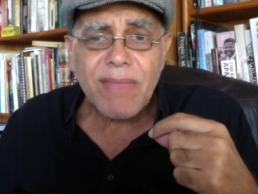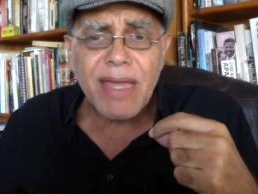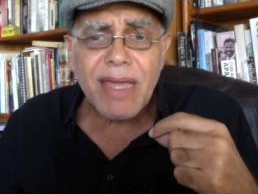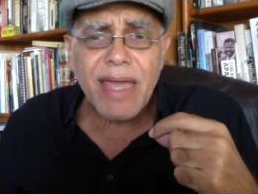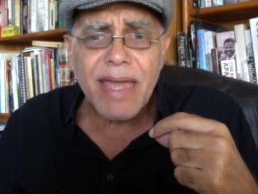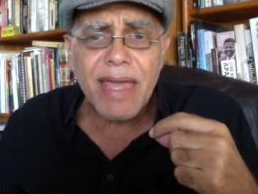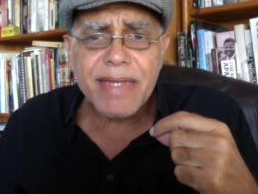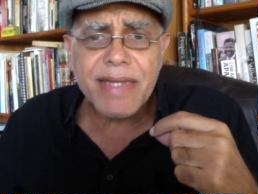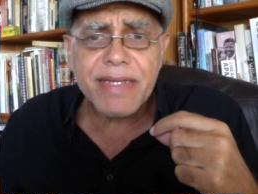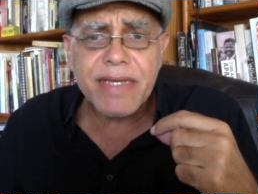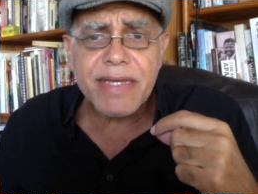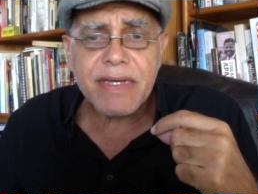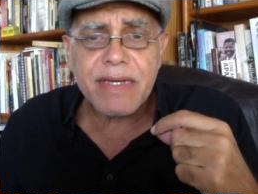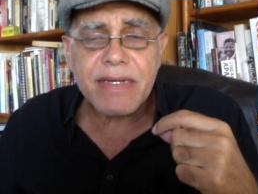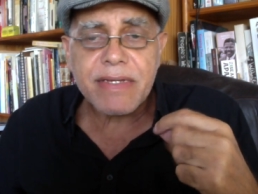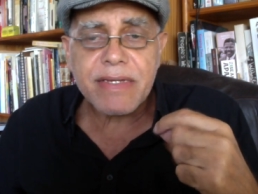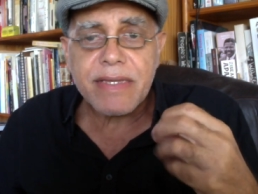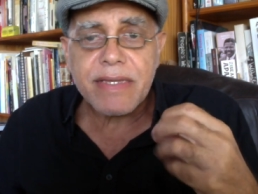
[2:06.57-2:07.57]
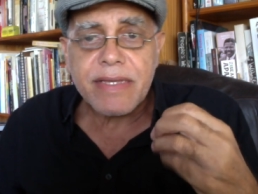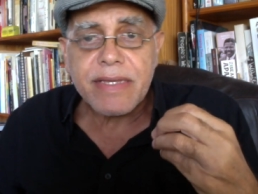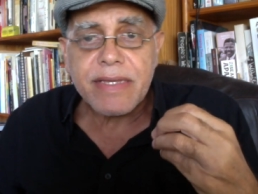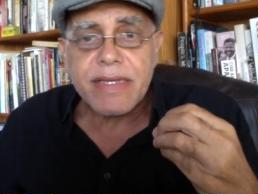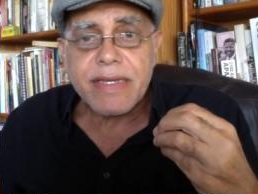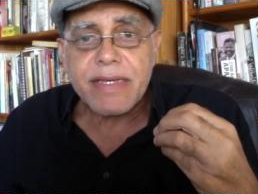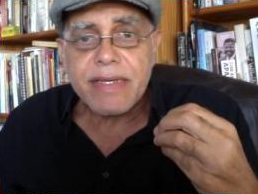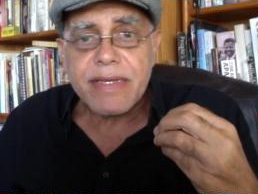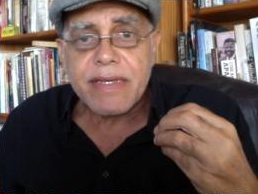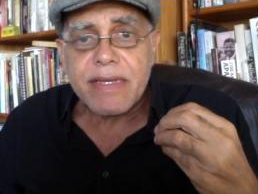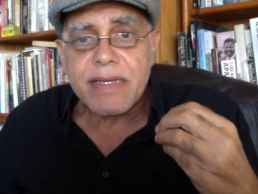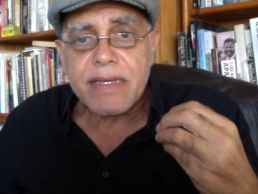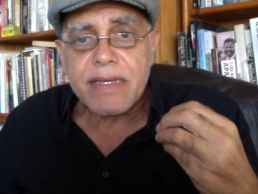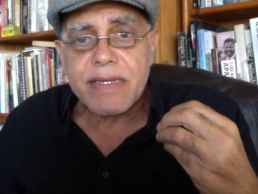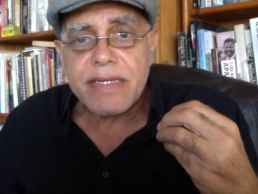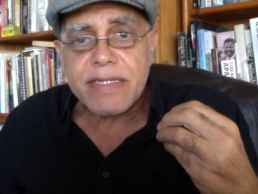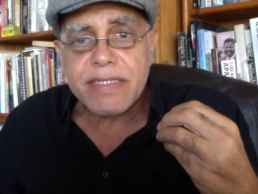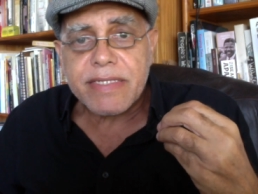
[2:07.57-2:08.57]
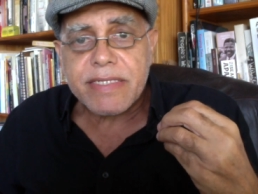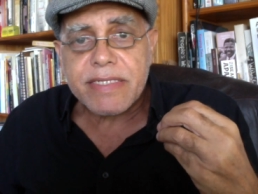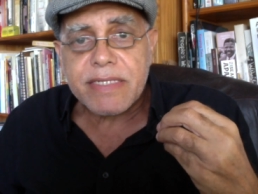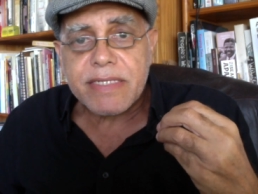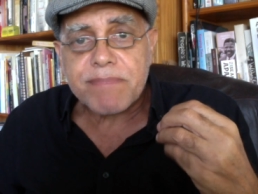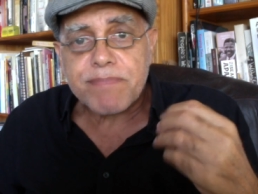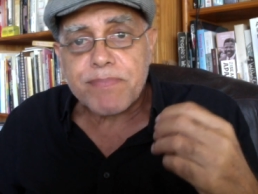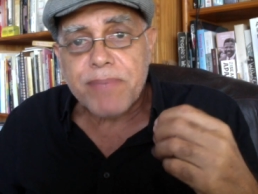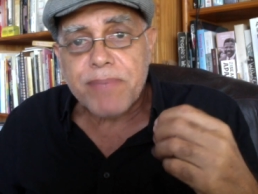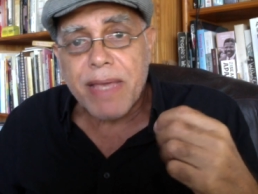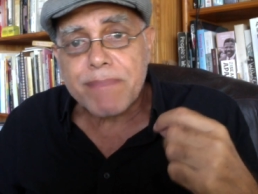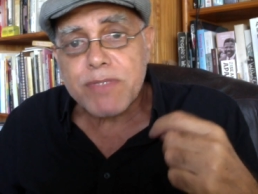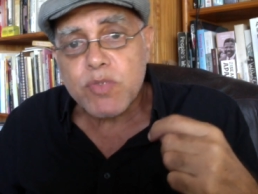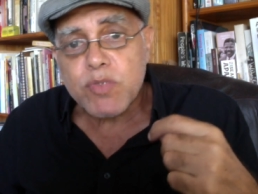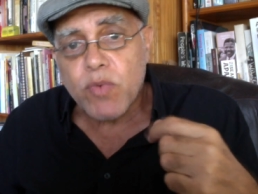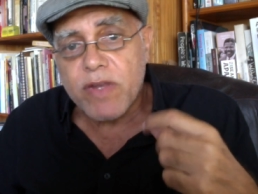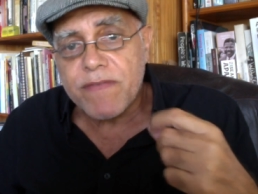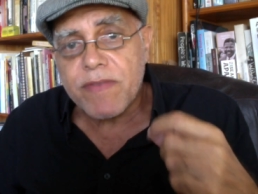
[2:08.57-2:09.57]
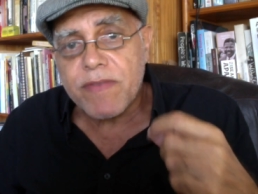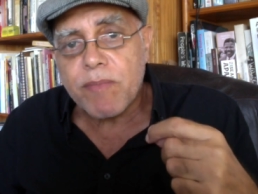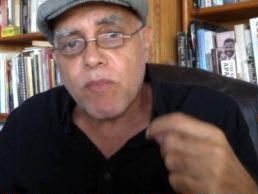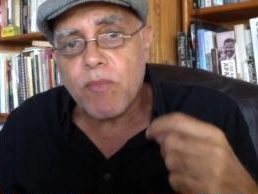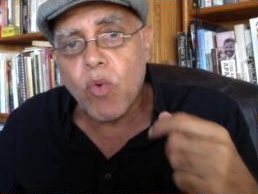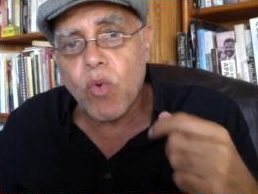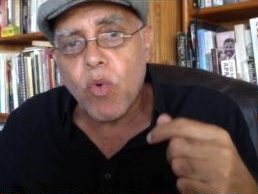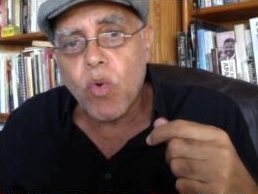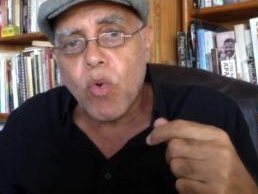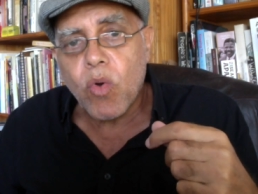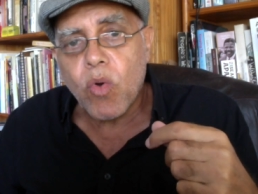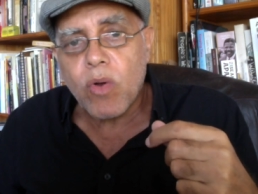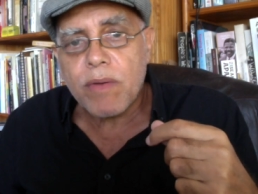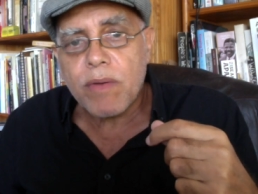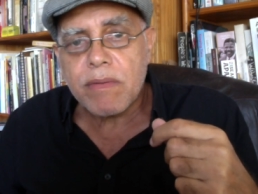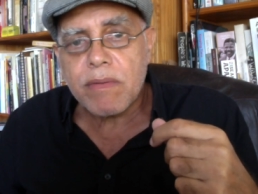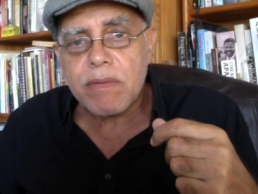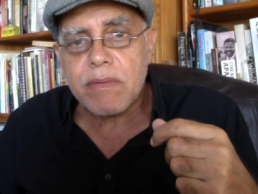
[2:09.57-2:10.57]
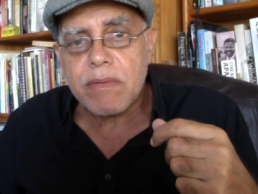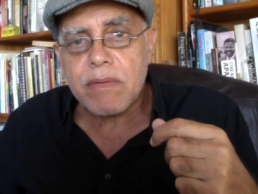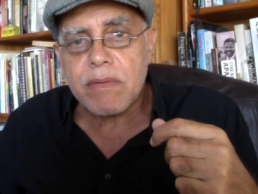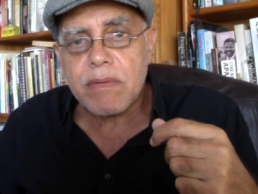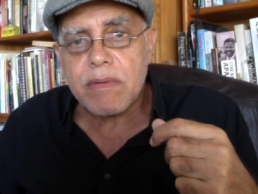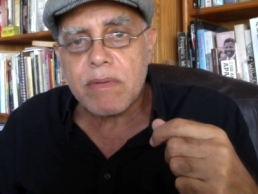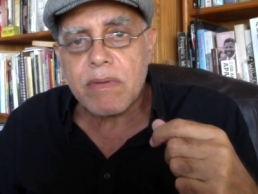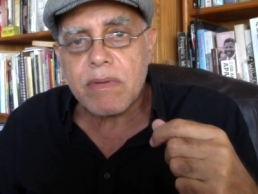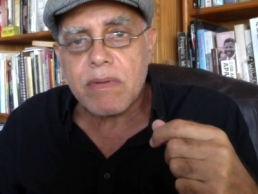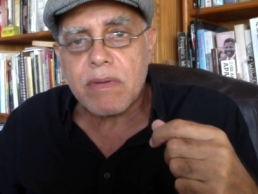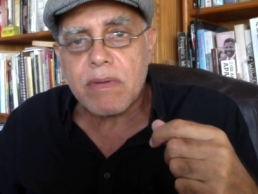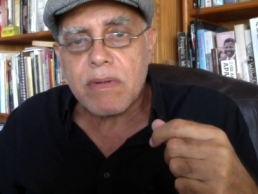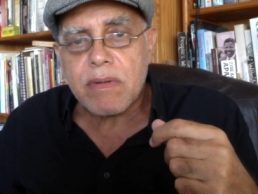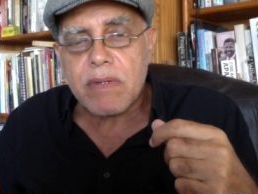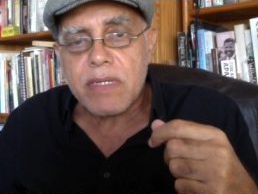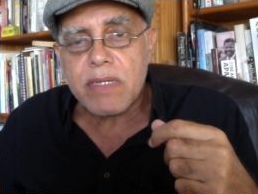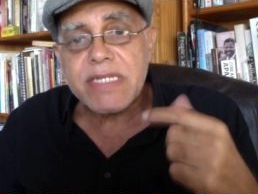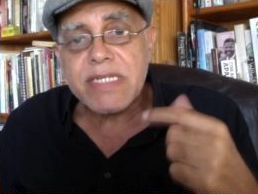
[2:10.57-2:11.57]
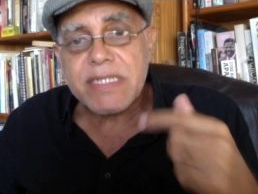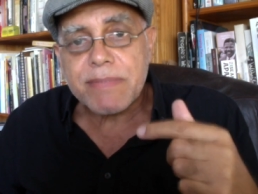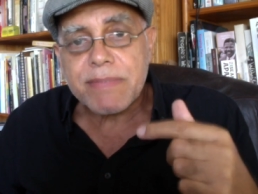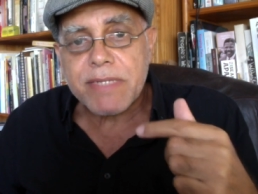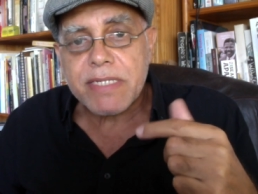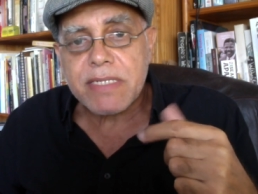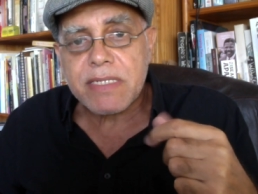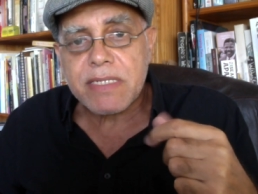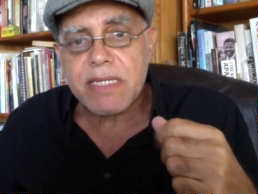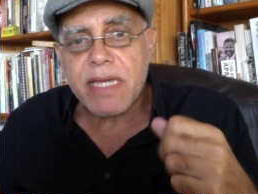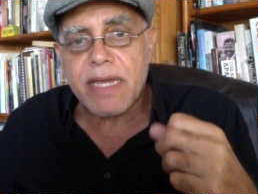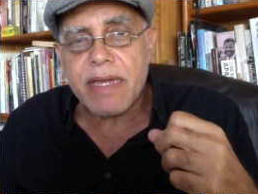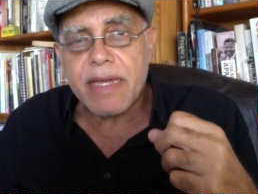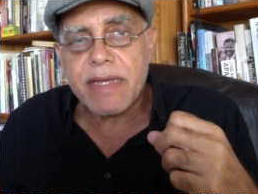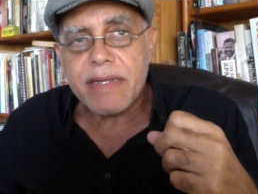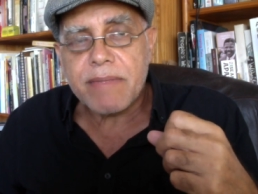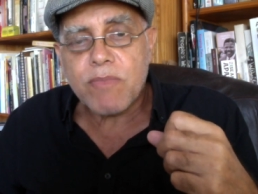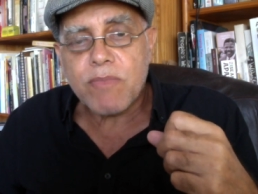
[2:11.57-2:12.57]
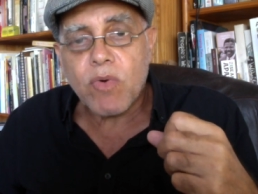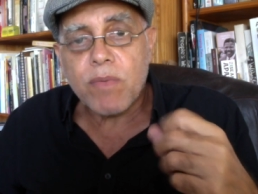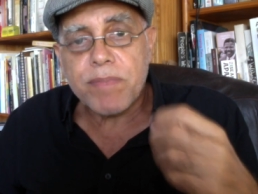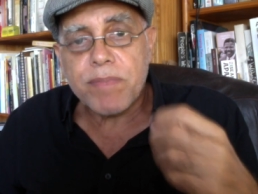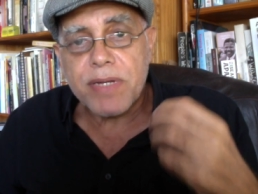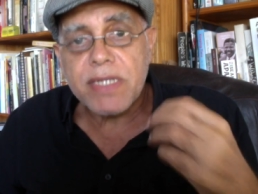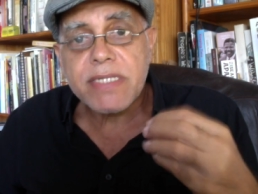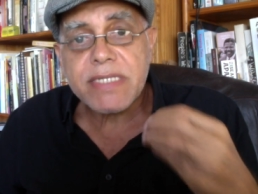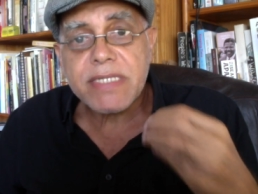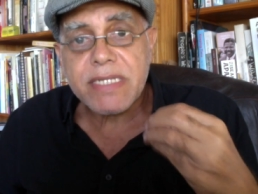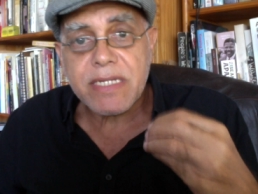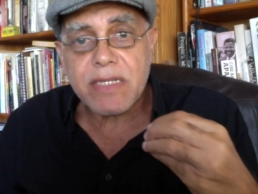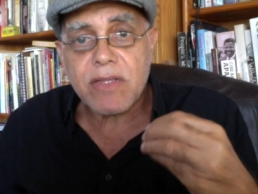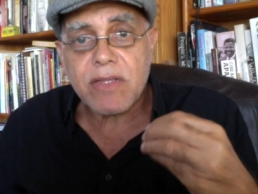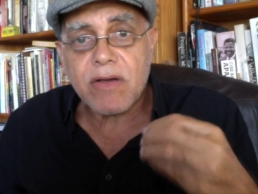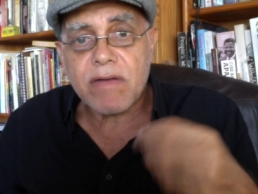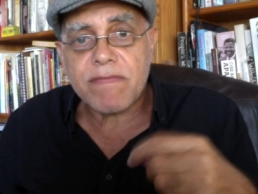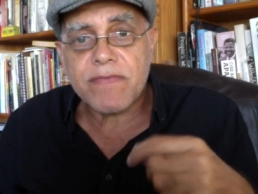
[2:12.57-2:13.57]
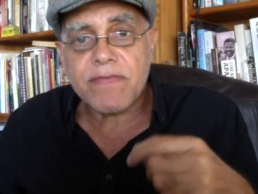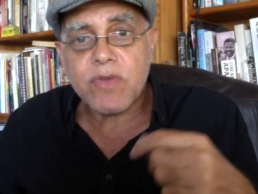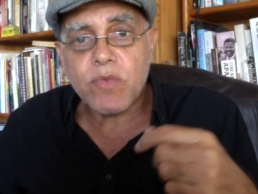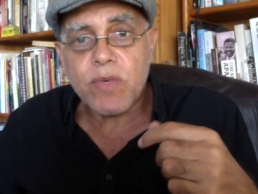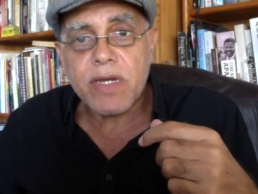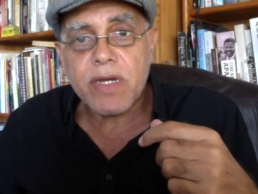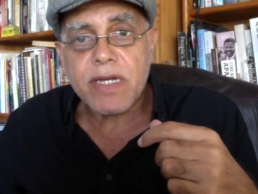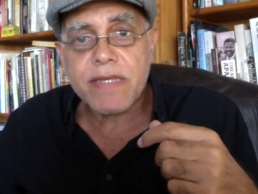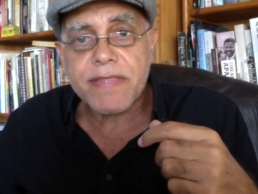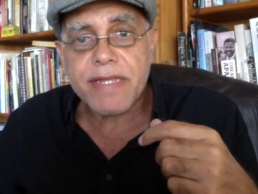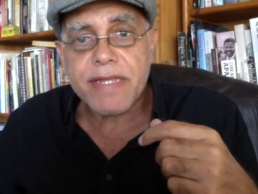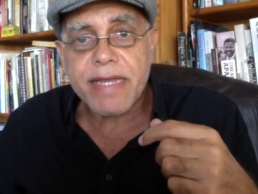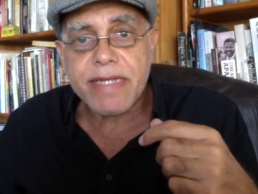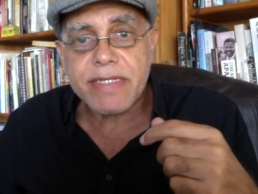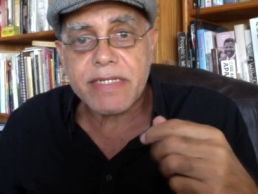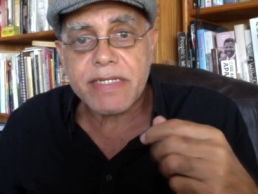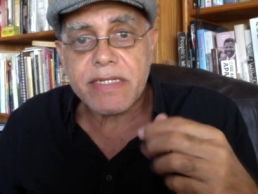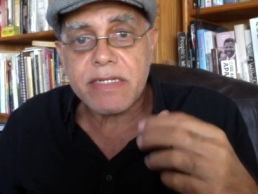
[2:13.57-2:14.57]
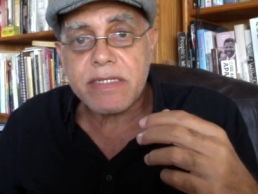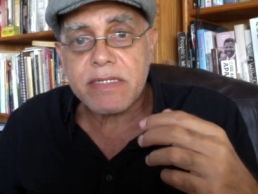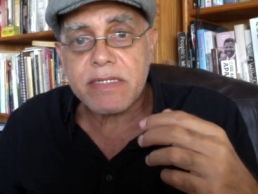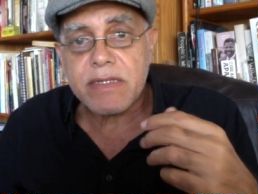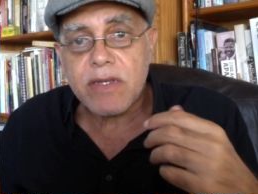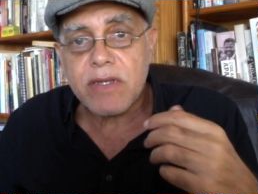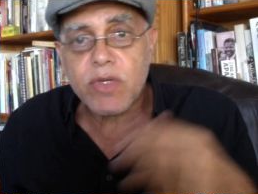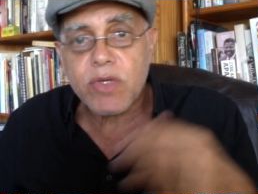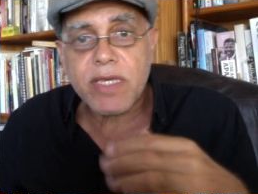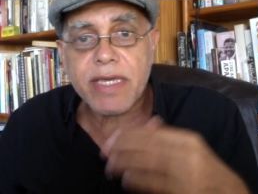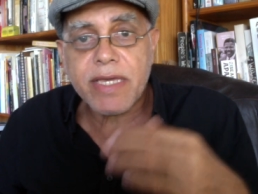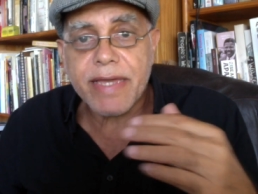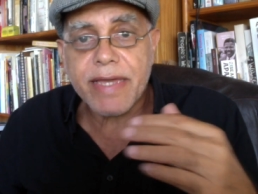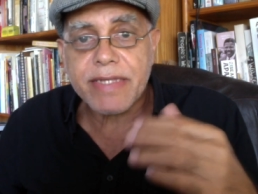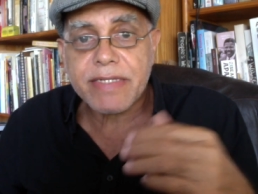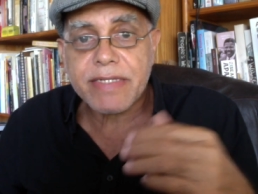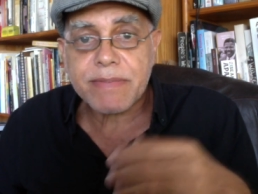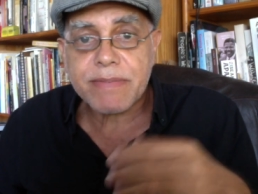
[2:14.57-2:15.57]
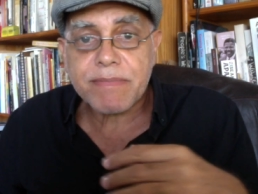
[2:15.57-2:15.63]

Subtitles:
and it's perhaps one of the more intimate and more personal of the work that I did, looking at